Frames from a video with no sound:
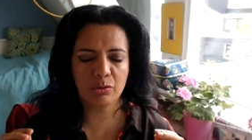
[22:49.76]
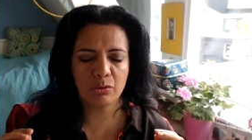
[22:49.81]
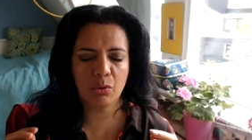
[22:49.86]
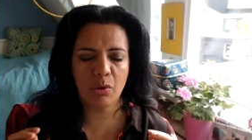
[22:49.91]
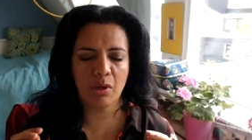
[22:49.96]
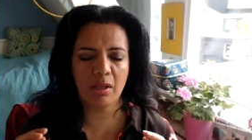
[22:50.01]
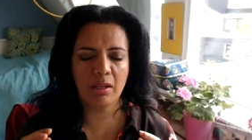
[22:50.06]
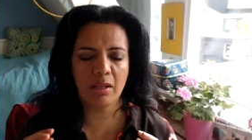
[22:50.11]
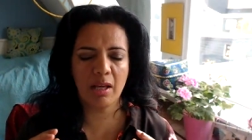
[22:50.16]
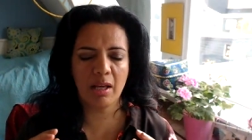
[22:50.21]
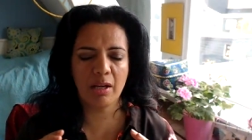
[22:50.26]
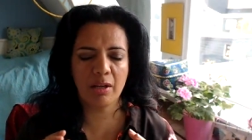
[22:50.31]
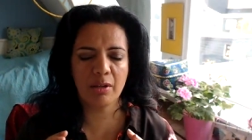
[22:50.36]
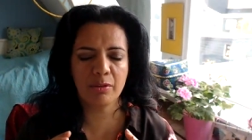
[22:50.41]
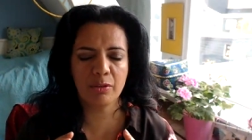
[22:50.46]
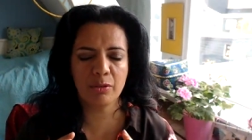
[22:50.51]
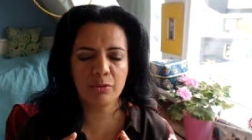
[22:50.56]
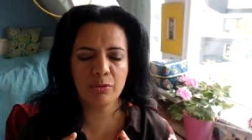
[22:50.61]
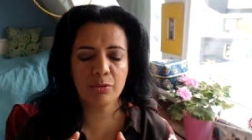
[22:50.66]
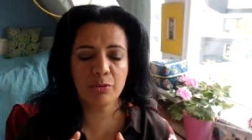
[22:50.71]
to allow
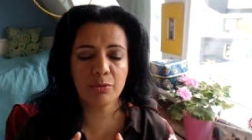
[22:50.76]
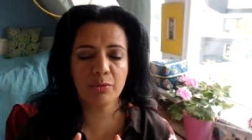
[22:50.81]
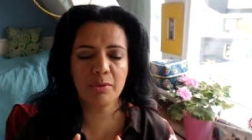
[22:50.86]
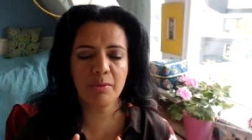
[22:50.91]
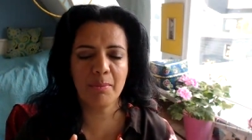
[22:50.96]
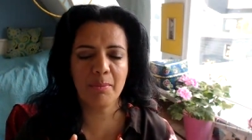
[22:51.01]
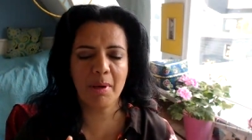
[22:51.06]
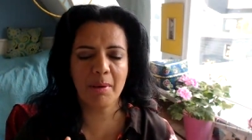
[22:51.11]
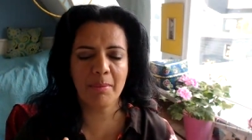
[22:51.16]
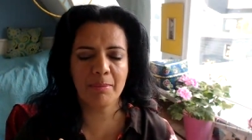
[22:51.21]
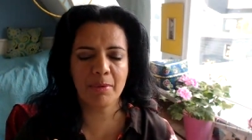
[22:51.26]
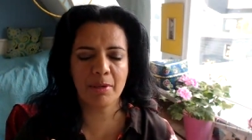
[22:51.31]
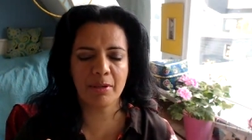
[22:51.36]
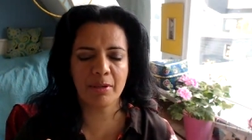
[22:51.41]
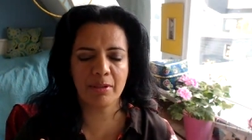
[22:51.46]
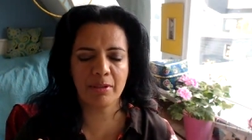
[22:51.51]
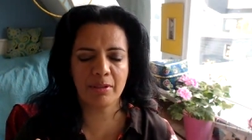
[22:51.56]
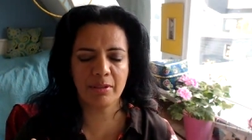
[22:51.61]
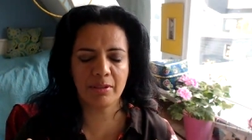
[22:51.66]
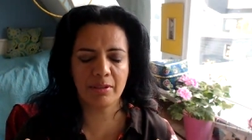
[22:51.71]
you to
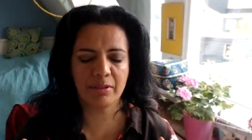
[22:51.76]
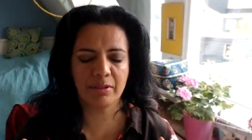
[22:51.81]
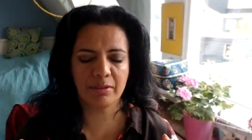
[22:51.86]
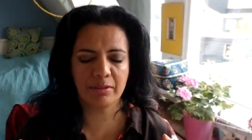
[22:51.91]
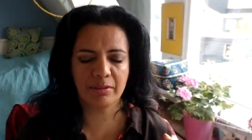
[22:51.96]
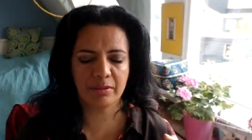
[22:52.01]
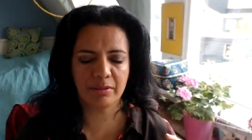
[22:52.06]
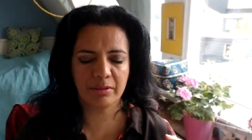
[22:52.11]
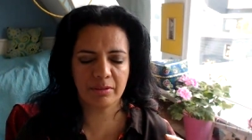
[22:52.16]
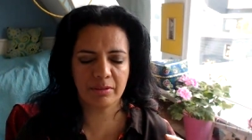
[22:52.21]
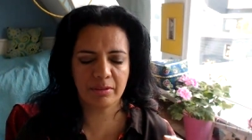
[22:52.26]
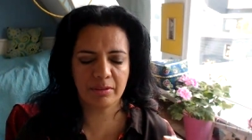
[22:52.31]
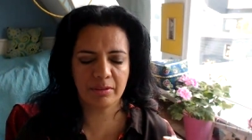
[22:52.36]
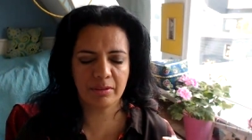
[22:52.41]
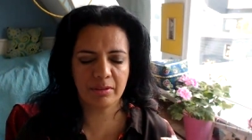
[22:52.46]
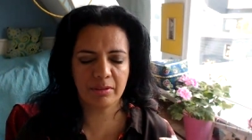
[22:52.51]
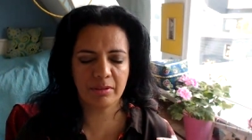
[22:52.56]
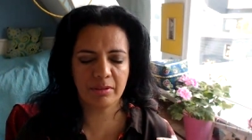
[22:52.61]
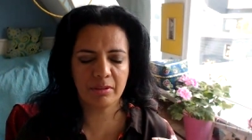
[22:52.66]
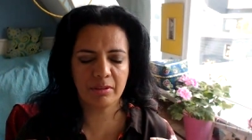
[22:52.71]
remember
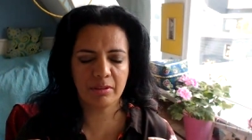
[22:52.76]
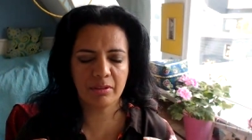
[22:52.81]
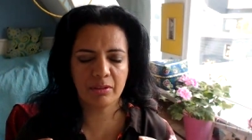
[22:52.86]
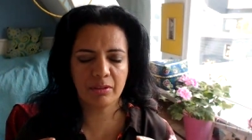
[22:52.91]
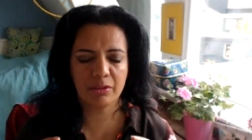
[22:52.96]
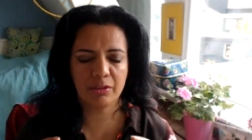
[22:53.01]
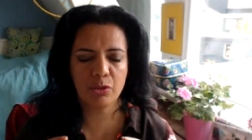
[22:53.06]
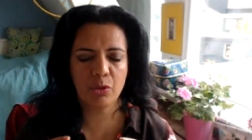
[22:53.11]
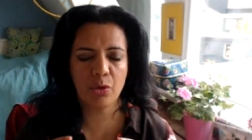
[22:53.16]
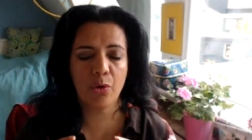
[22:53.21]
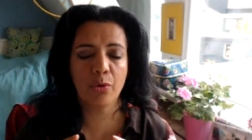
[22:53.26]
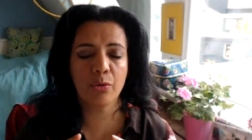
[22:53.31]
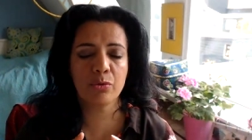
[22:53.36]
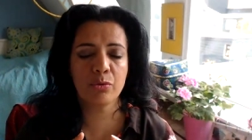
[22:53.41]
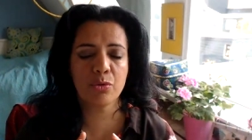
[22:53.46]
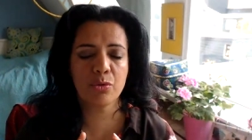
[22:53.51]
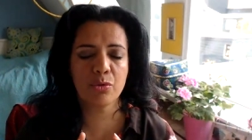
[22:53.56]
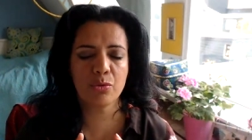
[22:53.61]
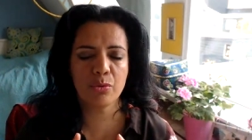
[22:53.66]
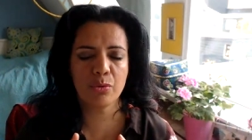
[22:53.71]
your
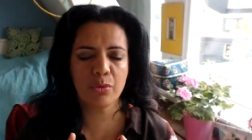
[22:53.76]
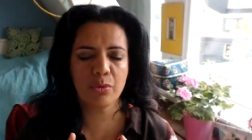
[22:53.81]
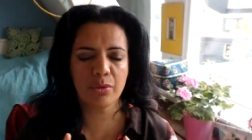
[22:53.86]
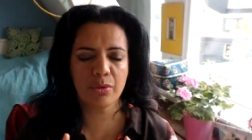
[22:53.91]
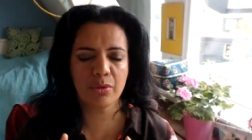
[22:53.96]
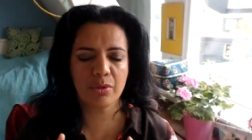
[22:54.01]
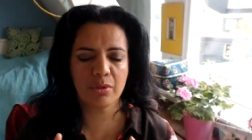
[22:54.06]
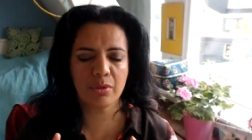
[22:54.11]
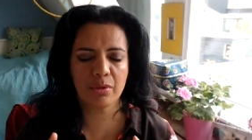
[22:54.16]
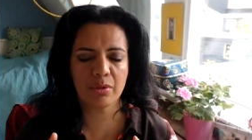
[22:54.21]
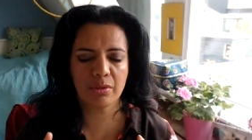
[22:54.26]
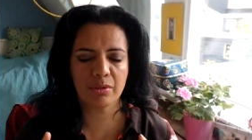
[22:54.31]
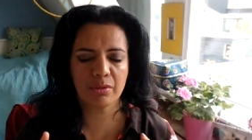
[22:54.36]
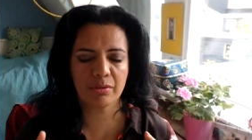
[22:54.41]
own truth,